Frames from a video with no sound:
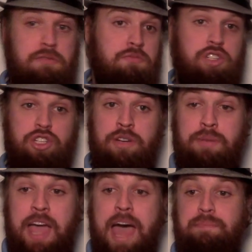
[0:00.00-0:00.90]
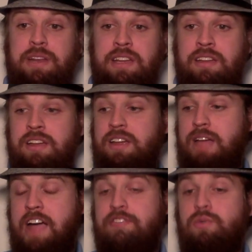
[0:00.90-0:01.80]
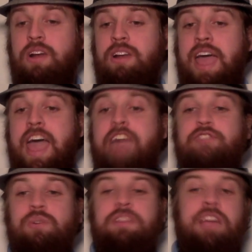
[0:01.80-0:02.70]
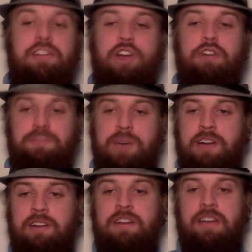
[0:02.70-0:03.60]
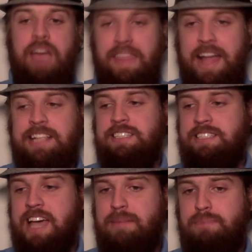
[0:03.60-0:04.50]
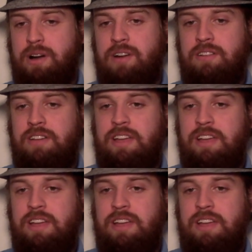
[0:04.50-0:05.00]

Shouldn't be happening. Everyone there knows better, and that's the sad part.